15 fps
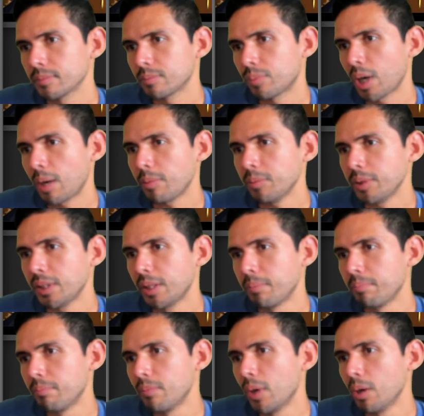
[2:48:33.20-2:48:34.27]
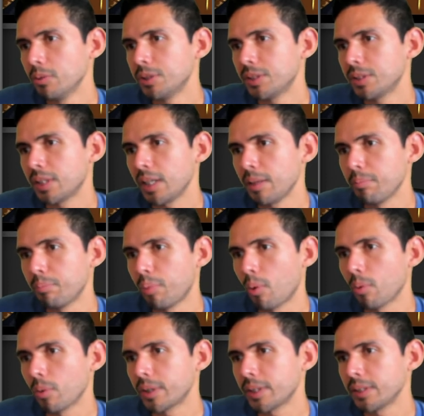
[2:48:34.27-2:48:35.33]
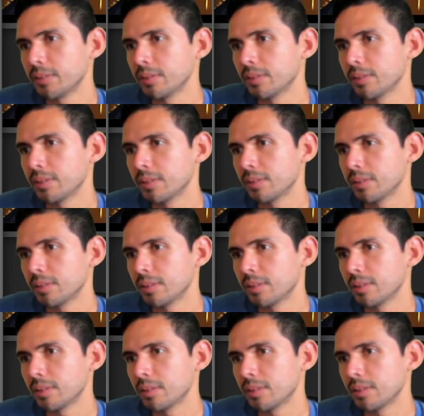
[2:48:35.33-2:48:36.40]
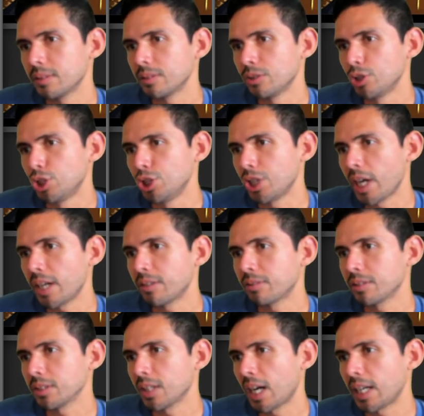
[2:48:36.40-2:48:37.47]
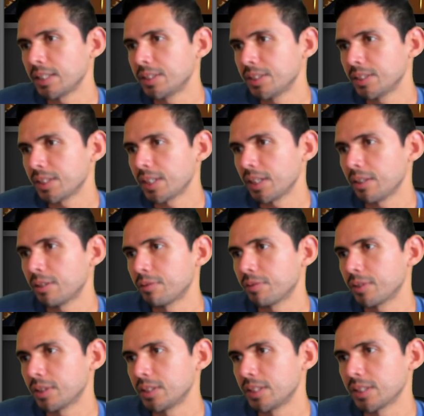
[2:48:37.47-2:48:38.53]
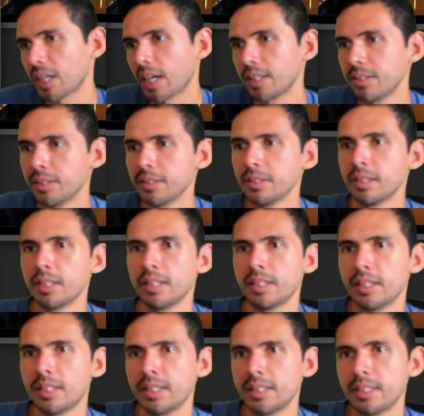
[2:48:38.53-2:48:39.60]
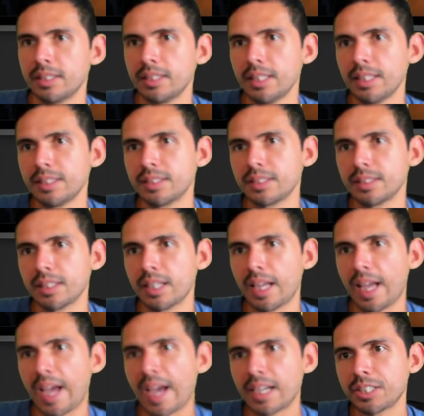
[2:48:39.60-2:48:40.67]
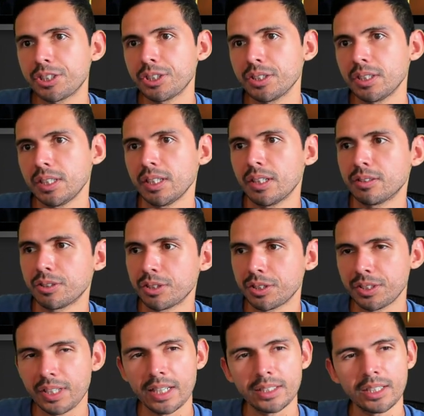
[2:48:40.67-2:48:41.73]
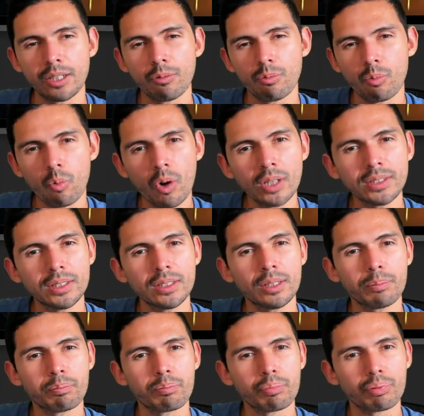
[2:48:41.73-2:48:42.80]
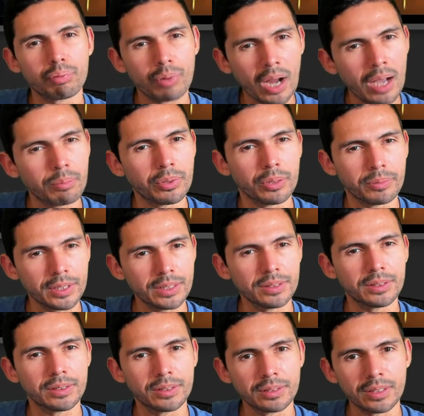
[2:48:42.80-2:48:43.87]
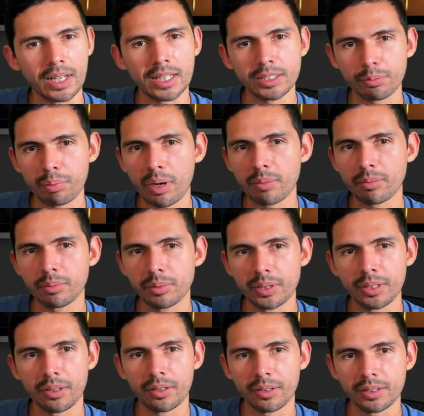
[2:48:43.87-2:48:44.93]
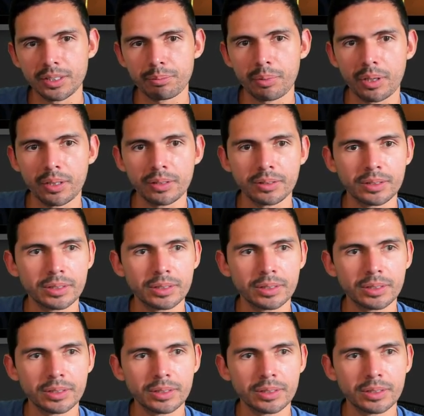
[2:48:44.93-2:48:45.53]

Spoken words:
Probably the most important generalized skill for a designer is actually understanding what the problem is. That's probably the hardest part.